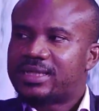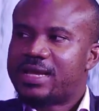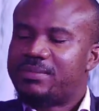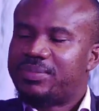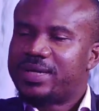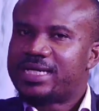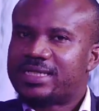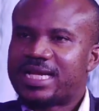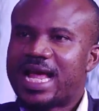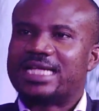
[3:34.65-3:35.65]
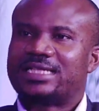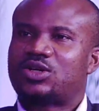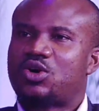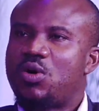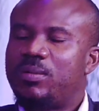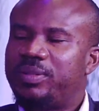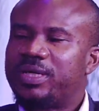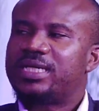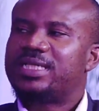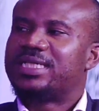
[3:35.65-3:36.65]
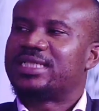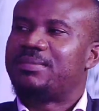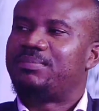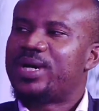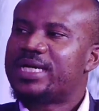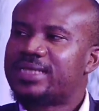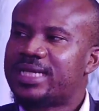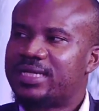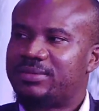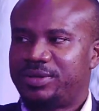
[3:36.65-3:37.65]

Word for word: in place has completely disappointed